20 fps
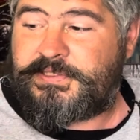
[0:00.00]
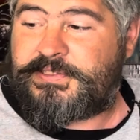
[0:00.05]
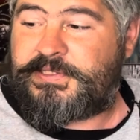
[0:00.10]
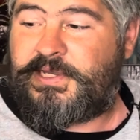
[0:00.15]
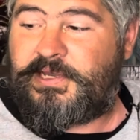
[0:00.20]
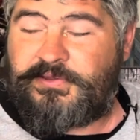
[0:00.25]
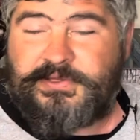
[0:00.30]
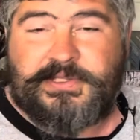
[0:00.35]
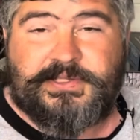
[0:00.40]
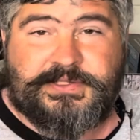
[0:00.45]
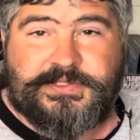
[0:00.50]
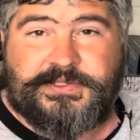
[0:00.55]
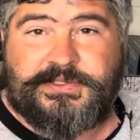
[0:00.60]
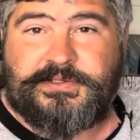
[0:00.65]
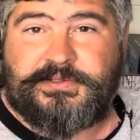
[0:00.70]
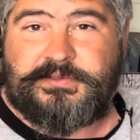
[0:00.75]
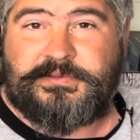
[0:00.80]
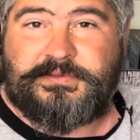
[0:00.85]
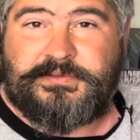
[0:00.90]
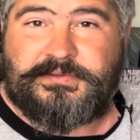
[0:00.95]
now this
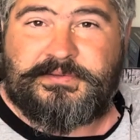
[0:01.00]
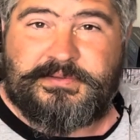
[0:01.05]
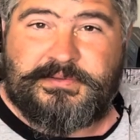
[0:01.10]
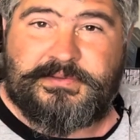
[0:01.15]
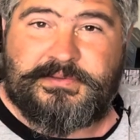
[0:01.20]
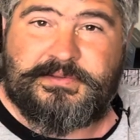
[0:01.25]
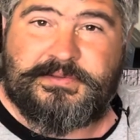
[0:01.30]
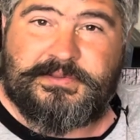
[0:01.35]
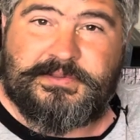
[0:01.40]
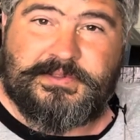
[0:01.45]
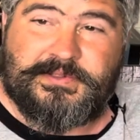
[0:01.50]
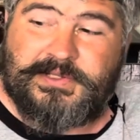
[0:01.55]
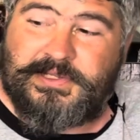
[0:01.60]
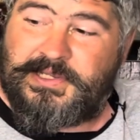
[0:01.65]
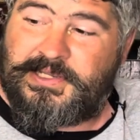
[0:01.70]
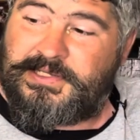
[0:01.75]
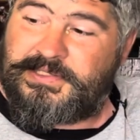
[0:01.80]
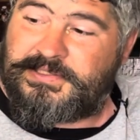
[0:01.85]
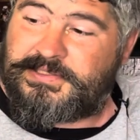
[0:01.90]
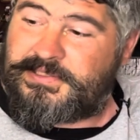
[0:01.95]
dude,
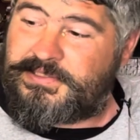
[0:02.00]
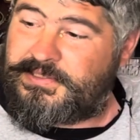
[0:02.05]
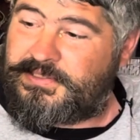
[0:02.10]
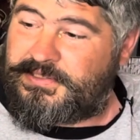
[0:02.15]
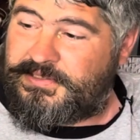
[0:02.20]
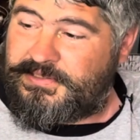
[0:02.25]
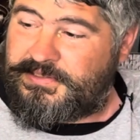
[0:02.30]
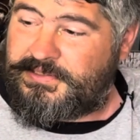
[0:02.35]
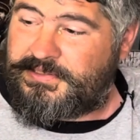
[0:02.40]
he's good.